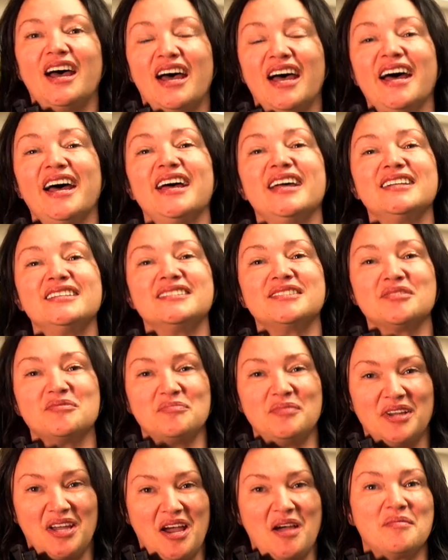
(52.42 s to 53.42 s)

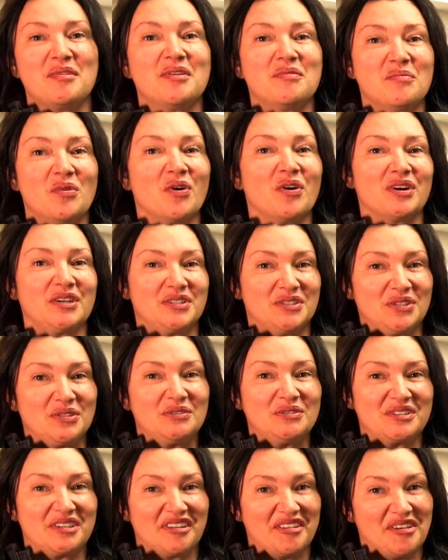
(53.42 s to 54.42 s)
and becoming more in
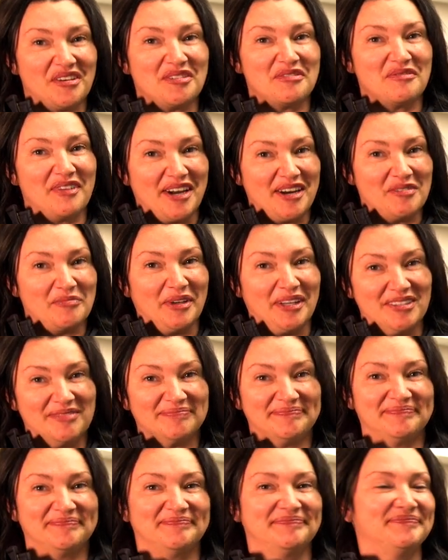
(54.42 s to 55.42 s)
tune to their
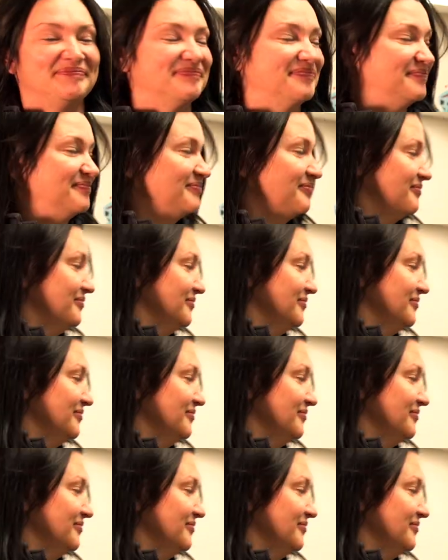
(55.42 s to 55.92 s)
environment.